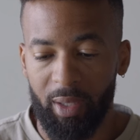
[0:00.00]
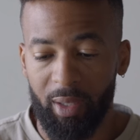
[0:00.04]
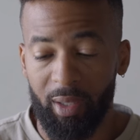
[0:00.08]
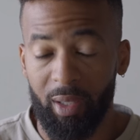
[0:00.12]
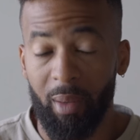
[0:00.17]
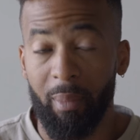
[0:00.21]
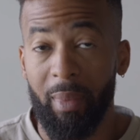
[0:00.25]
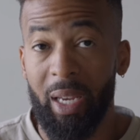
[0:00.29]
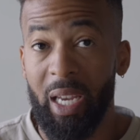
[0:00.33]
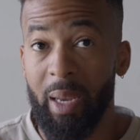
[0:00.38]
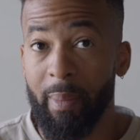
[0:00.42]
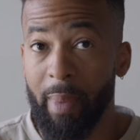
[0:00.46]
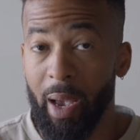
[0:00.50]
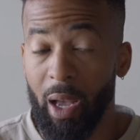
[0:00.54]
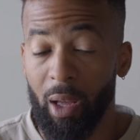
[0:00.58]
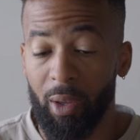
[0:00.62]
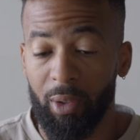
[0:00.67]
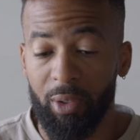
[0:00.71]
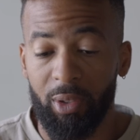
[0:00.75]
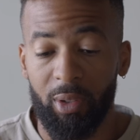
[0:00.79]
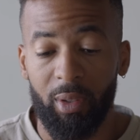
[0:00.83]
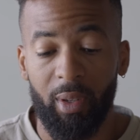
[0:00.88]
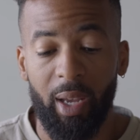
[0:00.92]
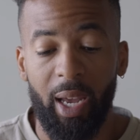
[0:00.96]
some
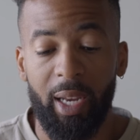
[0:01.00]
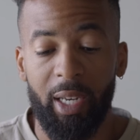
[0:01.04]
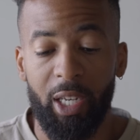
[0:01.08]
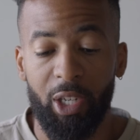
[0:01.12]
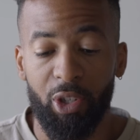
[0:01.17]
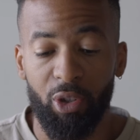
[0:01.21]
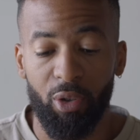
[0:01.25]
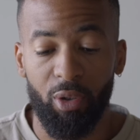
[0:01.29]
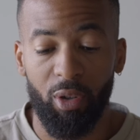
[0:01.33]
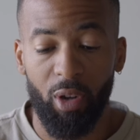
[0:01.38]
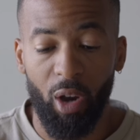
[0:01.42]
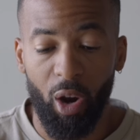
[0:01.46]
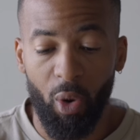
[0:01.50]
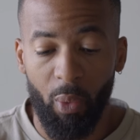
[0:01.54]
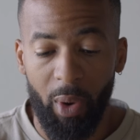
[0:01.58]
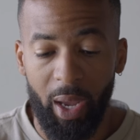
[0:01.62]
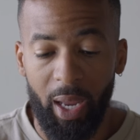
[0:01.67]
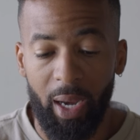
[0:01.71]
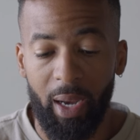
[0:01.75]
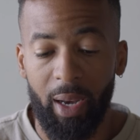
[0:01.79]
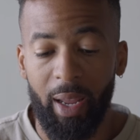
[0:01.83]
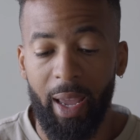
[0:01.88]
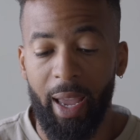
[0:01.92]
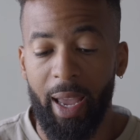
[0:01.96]
emails. I need you to go
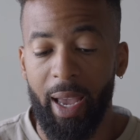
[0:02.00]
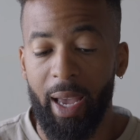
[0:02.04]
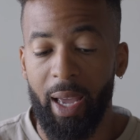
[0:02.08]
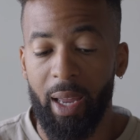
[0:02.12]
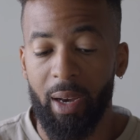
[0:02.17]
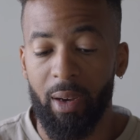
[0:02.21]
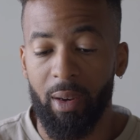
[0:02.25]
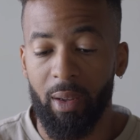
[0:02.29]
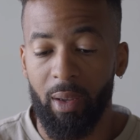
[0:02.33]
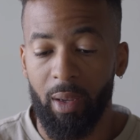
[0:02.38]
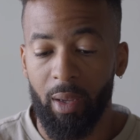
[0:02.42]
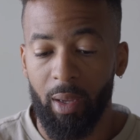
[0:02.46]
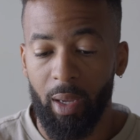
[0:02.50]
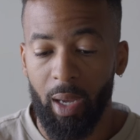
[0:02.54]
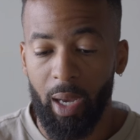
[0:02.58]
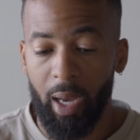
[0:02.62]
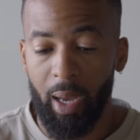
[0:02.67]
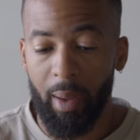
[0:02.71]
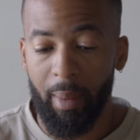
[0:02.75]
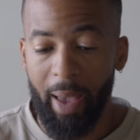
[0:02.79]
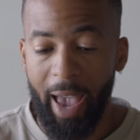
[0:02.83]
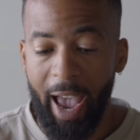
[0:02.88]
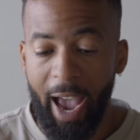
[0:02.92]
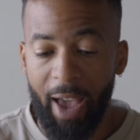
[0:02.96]
in and
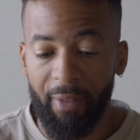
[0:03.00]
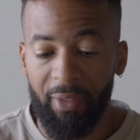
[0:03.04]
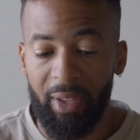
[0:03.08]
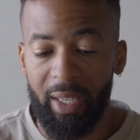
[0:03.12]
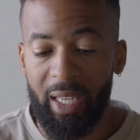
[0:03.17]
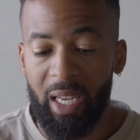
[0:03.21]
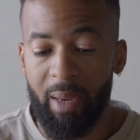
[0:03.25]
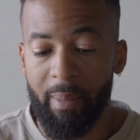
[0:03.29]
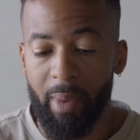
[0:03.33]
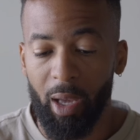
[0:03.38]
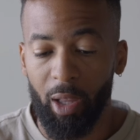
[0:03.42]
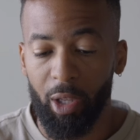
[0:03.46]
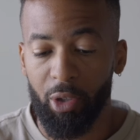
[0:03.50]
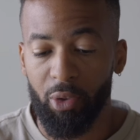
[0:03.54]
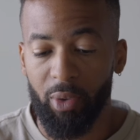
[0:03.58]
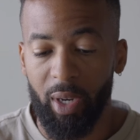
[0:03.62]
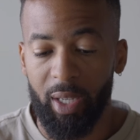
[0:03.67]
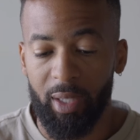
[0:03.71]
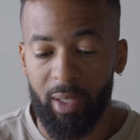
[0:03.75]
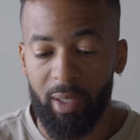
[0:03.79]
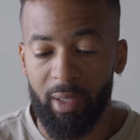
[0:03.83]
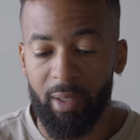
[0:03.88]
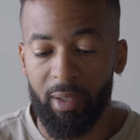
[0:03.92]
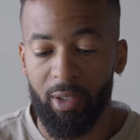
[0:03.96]
add the email
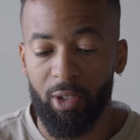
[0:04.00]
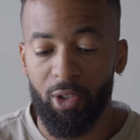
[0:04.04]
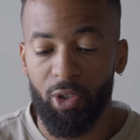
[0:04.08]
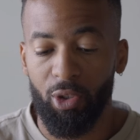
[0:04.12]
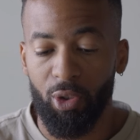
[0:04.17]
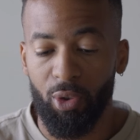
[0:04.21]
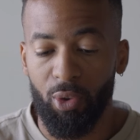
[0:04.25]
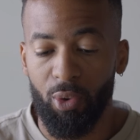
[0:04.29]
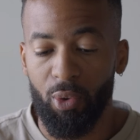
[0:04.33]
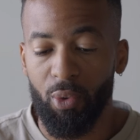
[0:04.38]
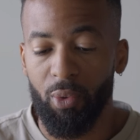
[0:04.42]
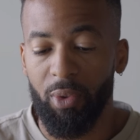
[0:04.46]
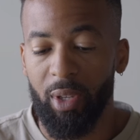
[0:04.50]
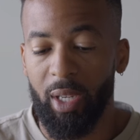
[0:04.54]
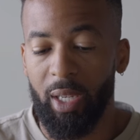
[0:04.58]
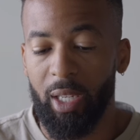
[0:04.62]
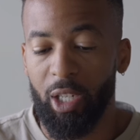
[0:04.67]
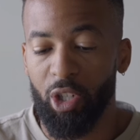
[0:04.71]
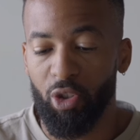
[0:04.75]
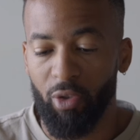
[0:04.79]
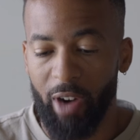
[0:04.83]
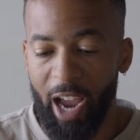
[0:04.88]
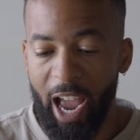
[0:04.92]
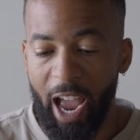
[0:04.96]
addresses to the
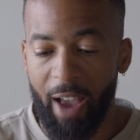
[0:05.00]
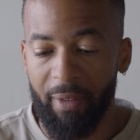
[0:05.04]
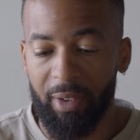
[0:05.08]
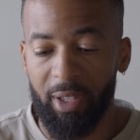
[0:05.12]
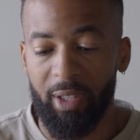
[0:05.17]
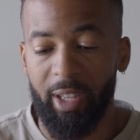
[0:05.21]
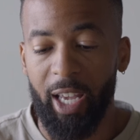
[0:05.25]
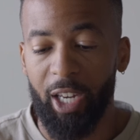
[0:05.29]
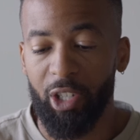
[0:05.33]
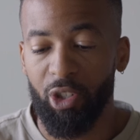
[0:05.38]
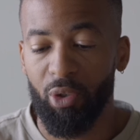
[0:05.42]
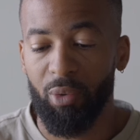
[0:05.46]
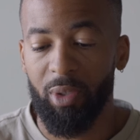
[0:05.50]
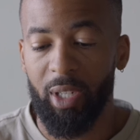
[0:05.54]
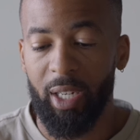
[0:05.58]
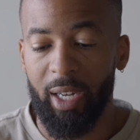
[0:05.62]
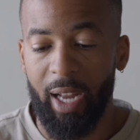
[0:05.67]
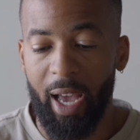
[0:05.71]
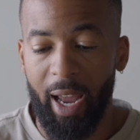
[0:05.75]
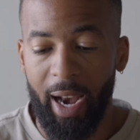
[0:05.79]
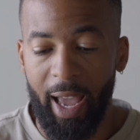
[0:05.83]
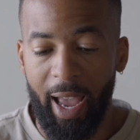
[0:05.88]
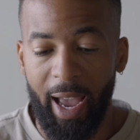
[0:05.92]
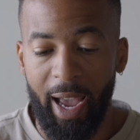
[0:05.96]
drafts that you did
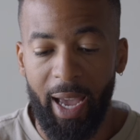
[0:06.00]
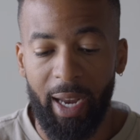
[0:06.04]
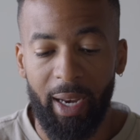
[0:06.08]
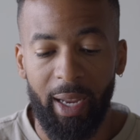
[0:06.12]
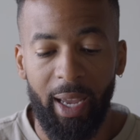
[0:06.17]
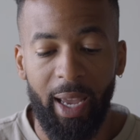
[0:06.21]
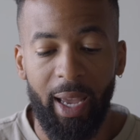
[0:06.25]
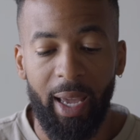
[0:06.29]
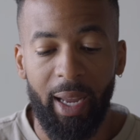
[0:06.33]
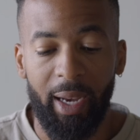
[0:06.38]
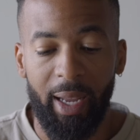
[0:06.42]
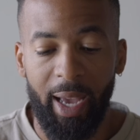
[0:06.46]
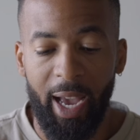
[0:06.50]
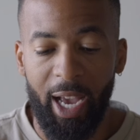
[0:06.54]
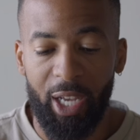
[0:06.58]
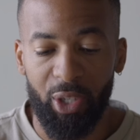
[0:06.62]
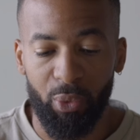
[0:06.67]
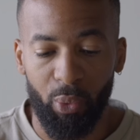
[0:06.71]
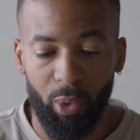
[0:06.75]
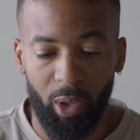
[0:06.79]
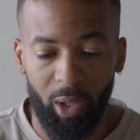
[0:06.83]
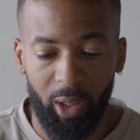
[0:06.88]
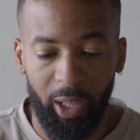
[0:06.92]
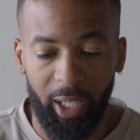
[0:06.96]
not add. And as
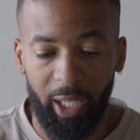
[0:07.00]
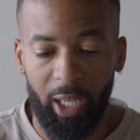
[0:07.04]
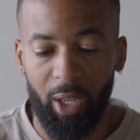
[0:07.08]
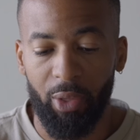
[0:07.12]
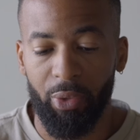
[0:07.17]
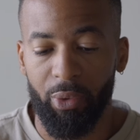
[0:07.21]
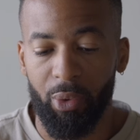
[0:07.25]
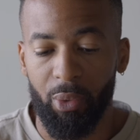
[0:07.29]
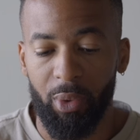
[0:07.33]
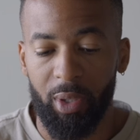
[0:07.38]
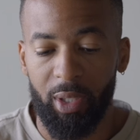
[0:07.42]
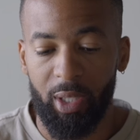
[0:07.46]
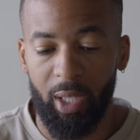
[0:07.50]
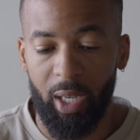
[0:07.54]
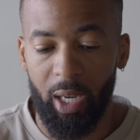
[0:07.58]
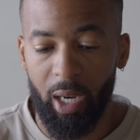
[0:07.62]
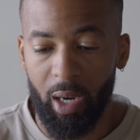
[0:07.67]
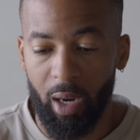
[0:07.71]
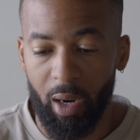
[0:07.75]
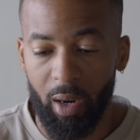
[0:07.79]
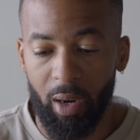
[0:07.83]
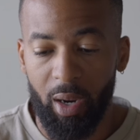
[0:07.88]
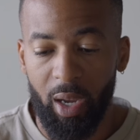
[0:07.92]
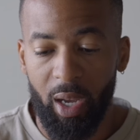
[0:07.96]
we're clicking through this
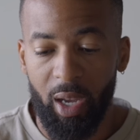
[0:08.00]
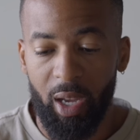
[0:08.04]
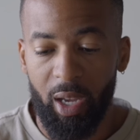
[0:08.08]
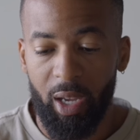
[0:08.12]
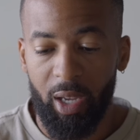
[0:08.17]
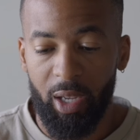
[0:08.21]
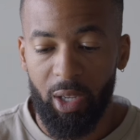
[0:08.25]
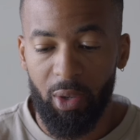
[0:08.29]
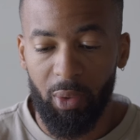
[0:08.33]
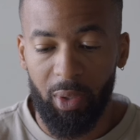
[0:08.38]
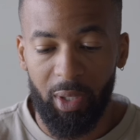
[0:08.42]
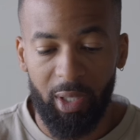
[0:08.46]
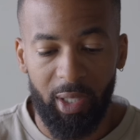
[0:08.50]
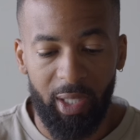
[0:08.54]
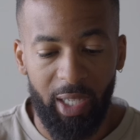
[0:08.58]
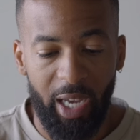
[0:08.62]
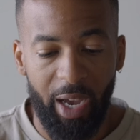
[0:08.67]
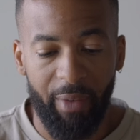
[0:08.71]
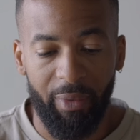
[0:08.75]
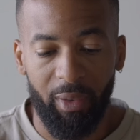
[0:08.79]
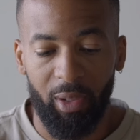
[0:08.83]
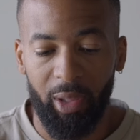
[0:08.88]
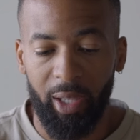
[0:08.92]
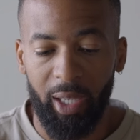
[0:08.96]
here, you can see
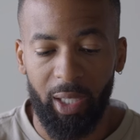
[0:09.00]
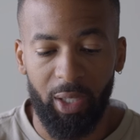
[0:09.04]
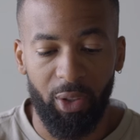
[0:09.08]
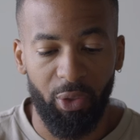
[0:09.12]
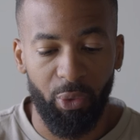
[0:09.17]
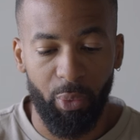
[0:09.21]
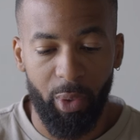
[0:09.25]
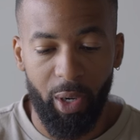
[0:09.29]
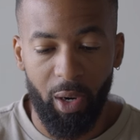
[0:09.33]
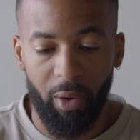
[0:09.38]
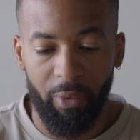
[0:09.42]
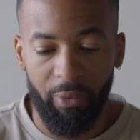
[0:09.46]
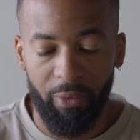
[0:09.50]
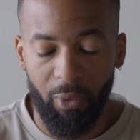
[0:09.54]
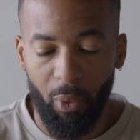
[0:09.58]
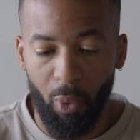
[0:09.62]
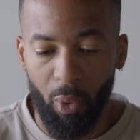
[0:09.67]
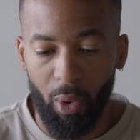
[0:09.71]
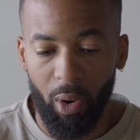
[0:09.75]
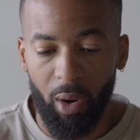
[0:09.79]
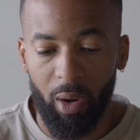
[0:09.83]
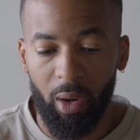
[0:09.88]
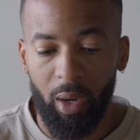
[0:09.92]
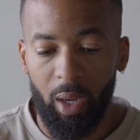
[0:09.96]
I've clicked 3 or
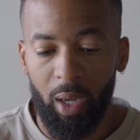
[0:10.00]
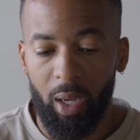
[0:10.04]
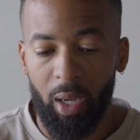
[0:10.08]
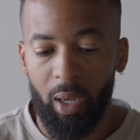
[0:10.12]
4.